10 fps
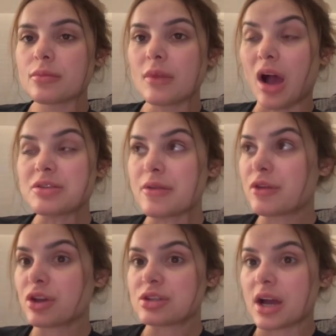I was having
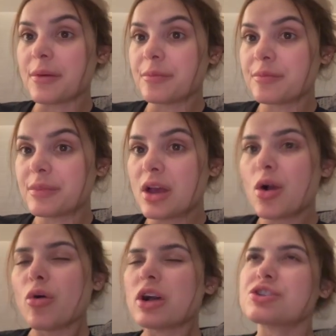a good time.
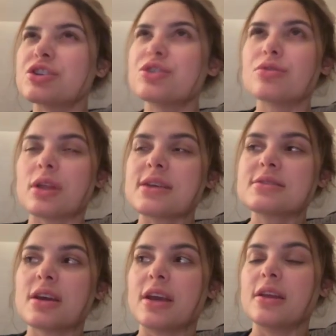Well, actually, too, last
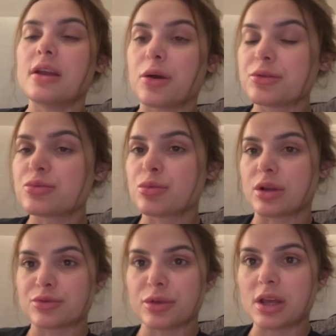night, when I
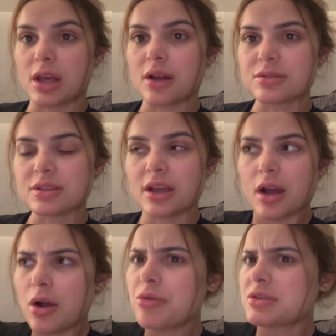was reading it, I was like,
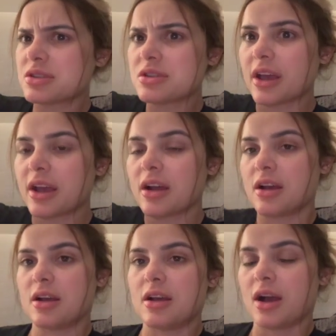oh, this is like,
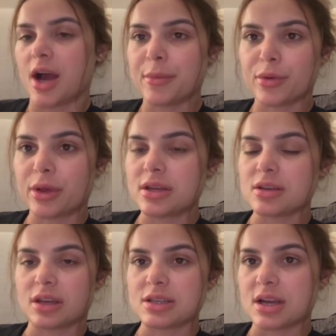I'm gonna read until
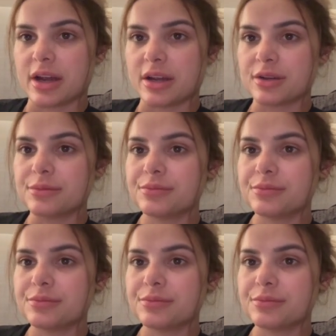I get tired.